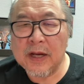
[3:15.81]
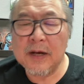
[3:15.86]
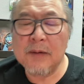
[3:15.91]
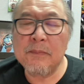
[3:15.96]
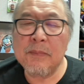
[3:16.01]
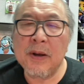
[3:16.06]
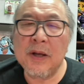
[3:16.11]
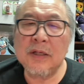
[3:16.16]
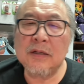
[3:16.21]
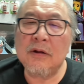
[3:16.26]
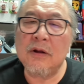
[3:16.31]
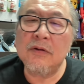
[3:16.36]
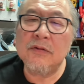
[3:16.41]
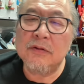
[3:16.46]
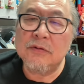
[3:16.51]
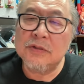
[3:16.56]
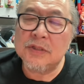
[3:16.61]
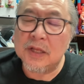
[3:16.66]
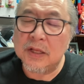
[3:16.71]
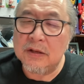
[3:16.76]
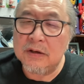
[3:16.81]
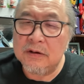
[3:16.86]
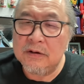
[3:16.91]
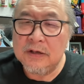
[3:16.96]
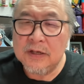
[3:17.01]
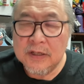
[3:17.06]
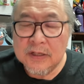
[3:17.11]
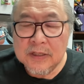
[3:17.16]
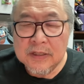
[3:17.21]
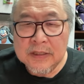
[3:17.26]
had I bought all those
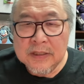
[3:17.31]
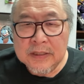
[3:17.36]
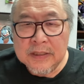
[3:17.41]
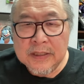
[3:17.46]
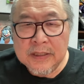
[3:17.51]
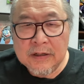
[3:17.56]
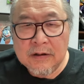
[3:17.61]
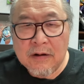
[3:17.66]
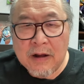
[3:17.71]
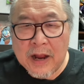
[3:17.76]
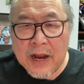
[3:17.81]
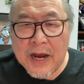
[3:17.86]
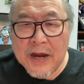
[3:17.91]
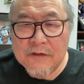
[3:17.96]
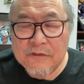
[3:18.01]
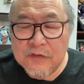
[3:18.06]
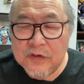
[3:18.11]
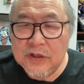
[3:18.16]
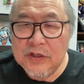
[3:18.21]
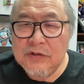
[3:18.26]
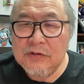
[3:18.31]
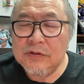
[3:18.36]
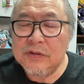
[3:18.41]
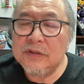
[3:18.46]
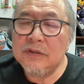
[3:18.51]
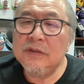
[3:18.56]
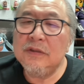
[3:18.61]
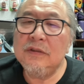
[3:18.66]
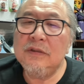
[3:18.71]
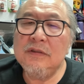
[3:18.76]
other, you know,
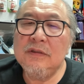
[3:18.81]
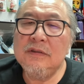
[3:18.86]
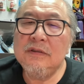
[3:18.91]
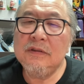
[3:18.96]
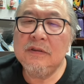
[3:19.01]
highfalutin